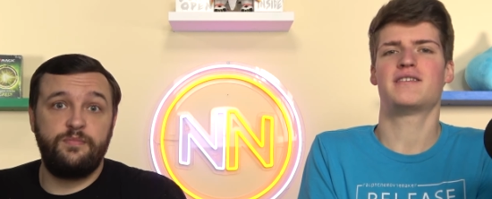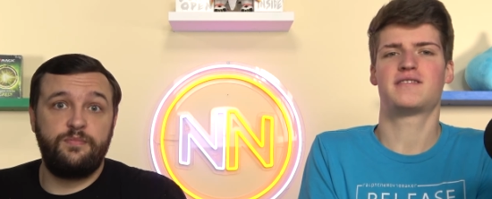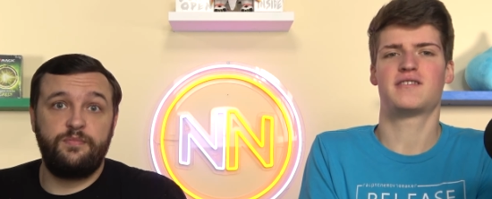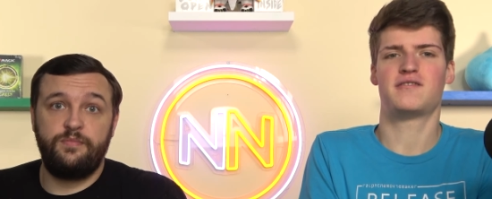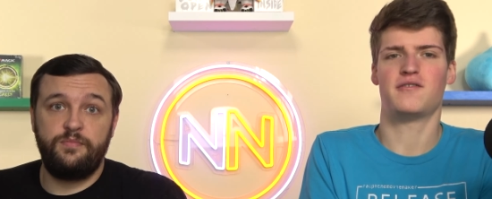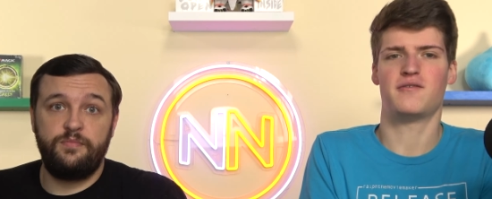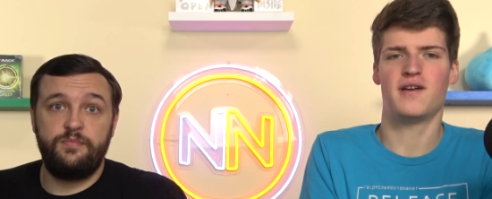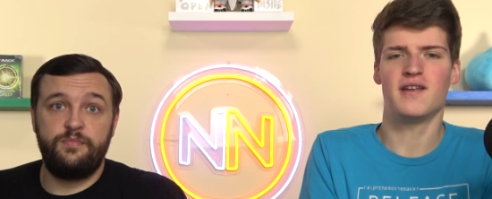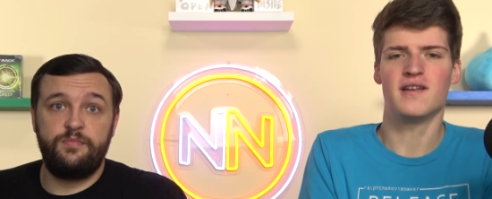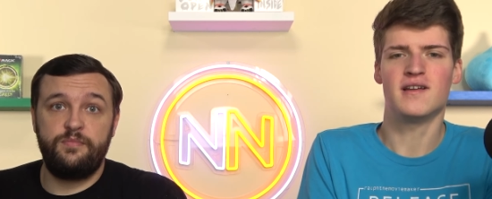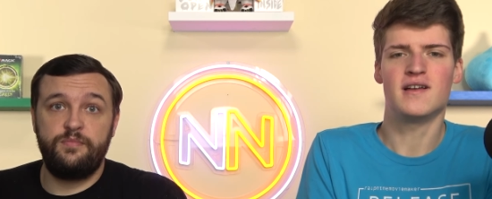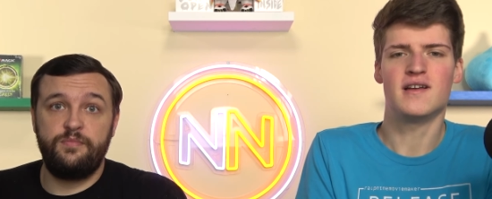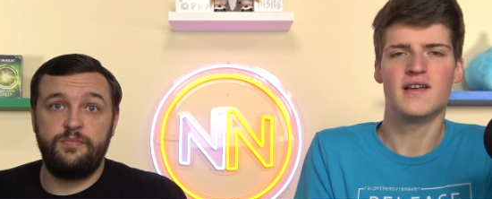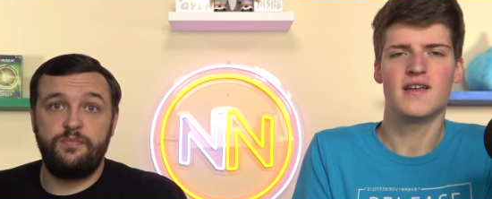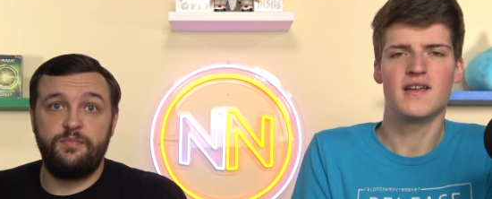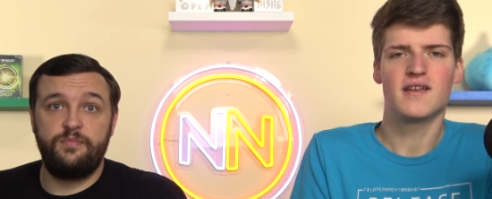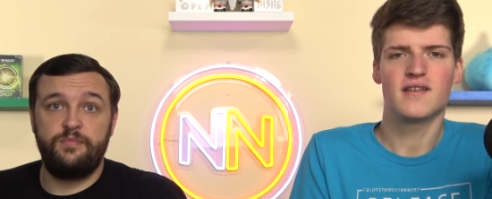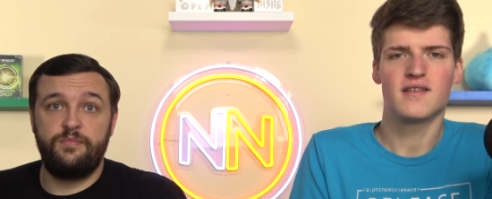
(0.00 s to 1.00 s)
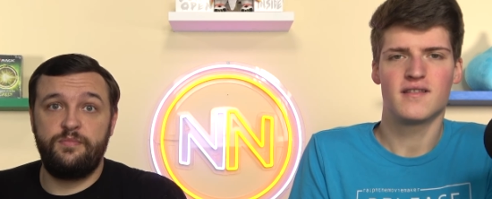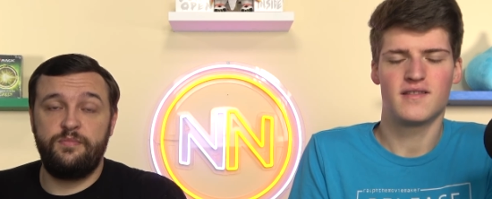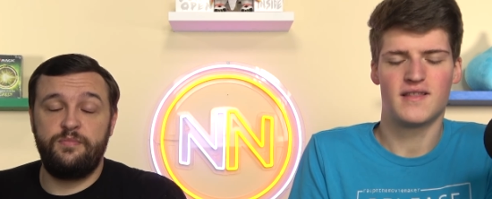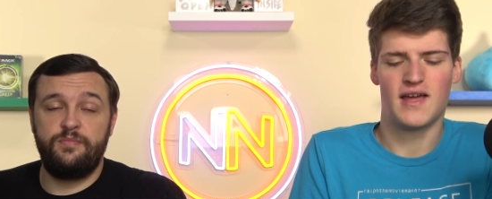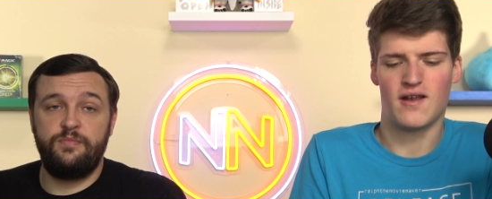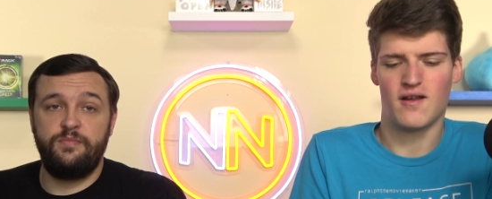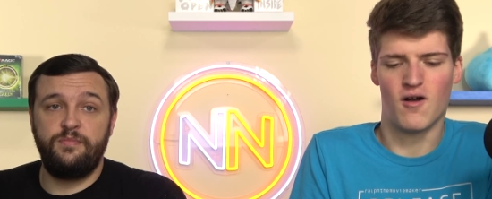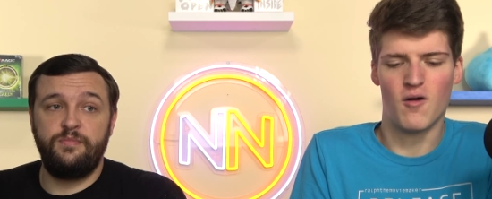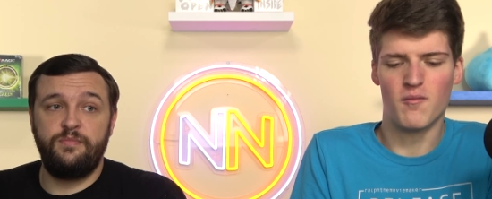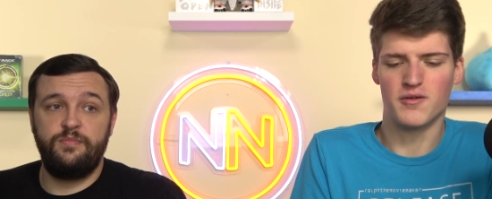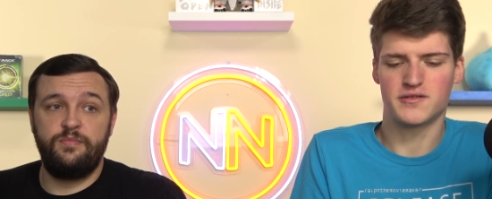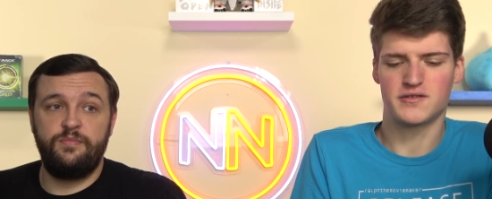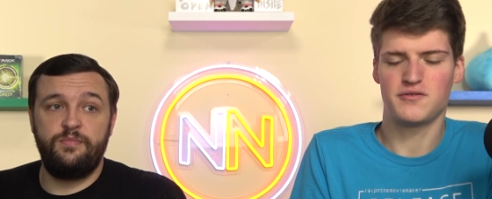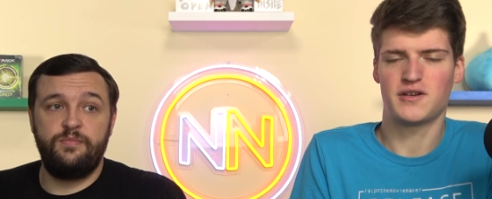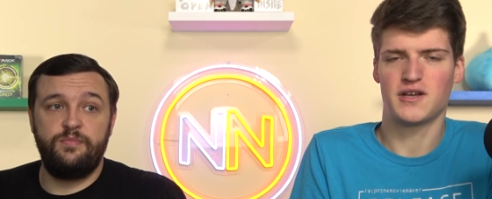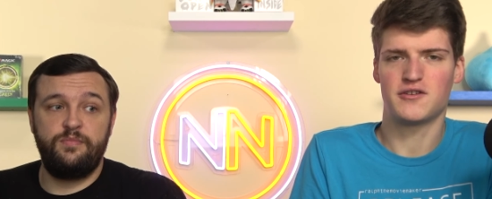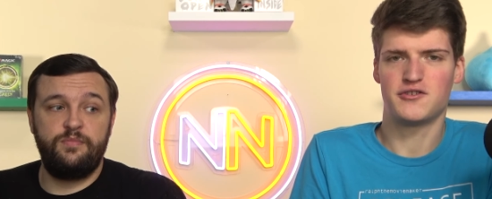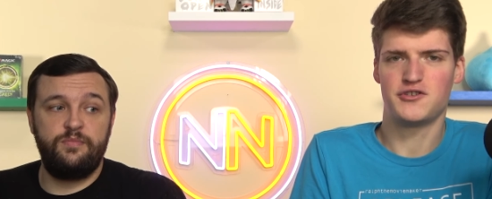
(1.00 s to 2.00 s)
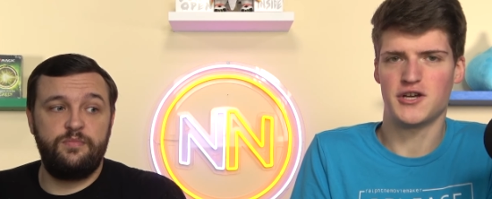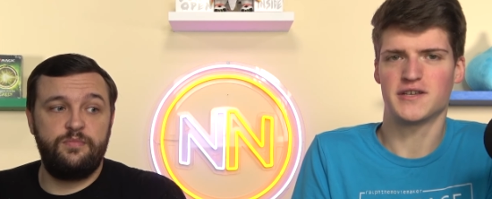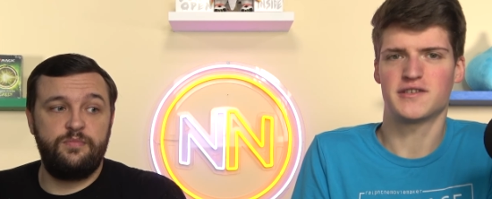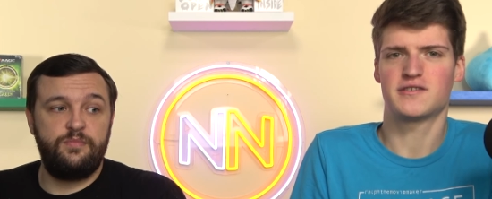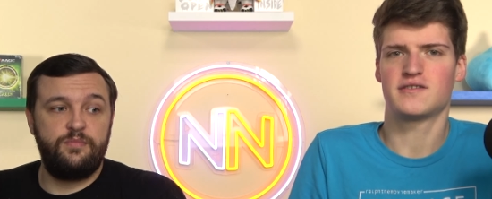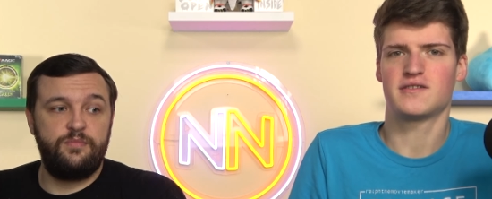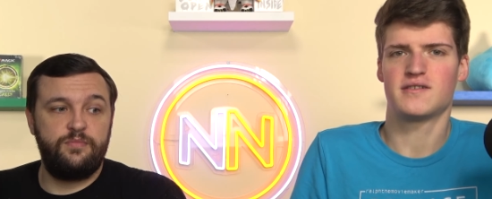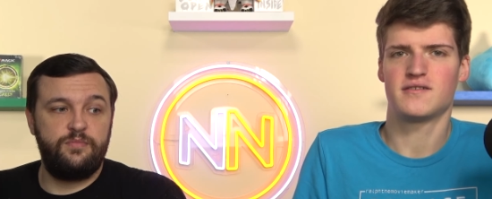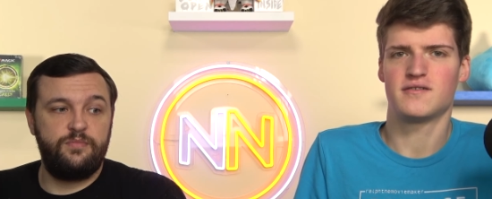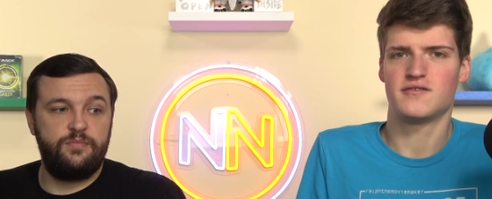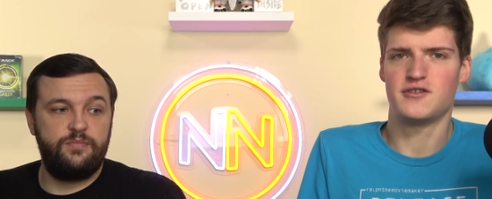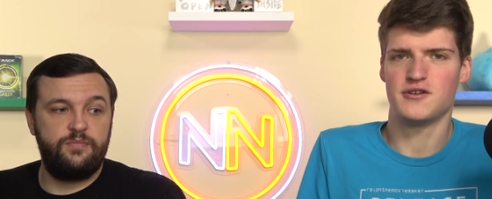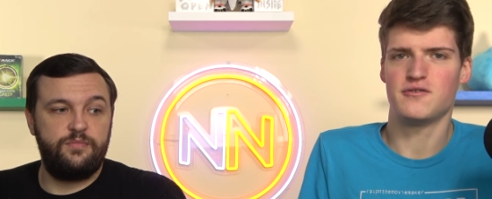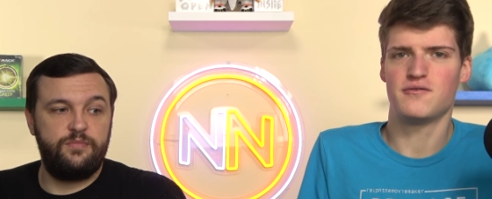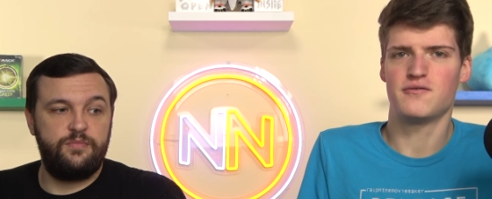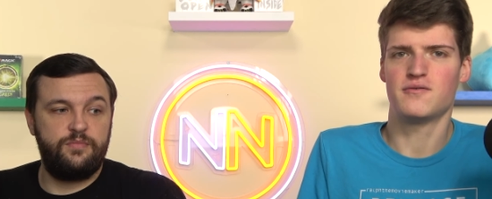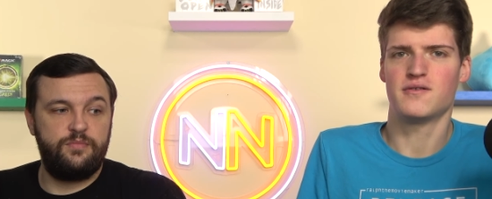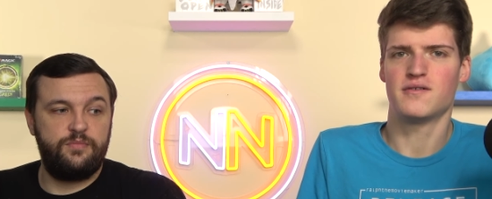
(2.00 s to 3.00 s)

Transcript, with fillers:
Speaker 1: to do it, that almost you could just do